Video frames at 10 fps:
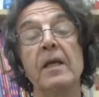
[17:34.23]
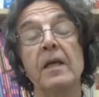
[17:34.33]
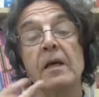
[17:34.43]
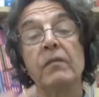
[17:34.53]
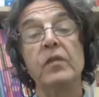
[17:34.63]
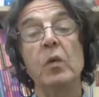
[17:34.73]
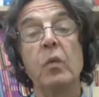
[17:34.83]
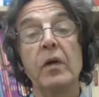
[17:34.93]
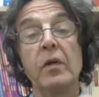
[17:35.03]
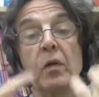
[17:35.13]
if you
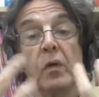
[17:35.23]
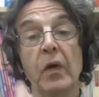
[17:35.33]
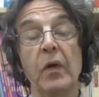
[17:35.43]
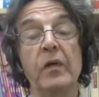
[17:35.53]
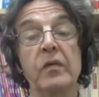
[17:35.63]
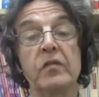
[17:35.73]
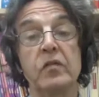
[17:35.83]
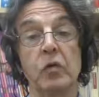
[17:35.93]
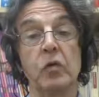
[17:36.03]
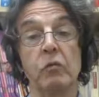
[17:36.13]
want your learners
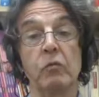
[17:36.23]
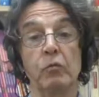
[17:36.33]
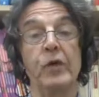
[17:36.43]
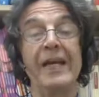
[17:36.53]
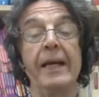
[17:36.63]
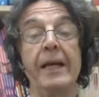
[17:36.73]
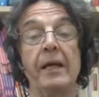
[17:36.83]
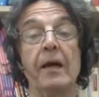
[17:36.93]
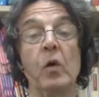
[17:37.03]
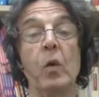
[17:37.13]
to really
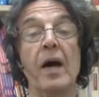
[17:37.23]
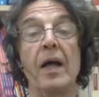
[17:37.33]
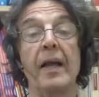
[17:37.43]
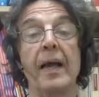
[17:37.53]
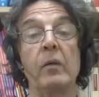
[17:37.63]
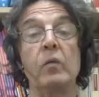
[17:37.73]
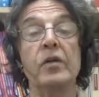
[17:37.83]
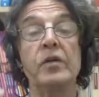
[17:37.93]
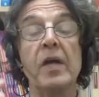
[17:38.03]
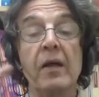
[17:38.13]
acquire
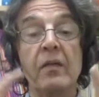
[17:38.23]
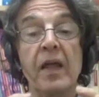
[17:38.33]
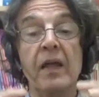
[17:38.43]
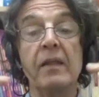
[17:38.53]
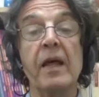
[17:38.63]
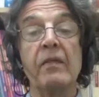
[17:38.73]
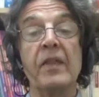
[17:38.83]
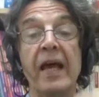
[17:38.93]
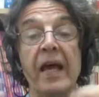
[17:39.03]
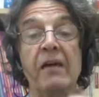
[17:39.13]
language, then
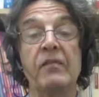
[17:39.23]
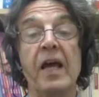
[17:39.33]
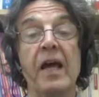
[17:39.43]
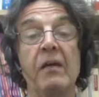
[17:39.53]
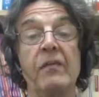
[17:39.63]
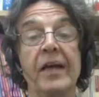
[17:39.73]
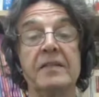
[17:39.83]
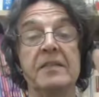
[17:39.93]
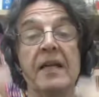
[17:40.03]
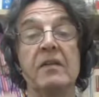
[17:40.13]
they have to have
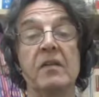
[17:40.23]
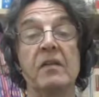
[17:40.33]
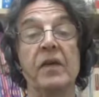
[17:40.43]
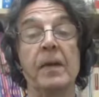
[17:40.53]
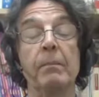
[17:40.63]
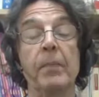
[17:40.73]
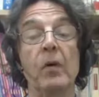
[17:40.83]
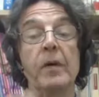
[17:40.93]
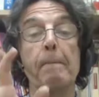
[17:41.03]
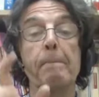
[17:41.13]
extensive
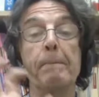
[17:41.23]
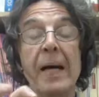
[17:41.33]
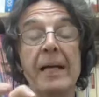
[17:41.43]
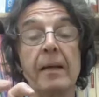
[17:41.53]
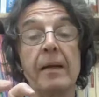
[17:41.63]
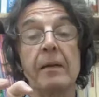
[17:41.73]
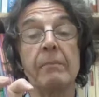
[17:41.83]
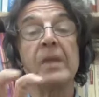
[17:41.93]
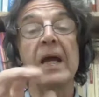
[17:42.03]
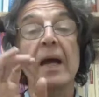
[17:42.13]
input. But
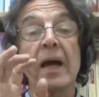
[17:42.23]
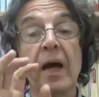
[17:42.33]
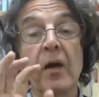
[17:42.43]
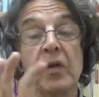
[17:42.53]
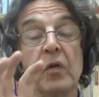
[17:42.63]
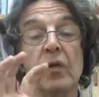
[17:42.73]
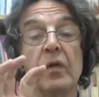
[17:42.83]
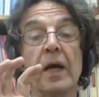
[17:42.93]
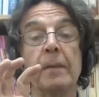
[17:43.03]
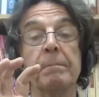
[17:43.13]
how do you do
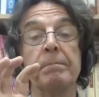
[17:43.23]
that?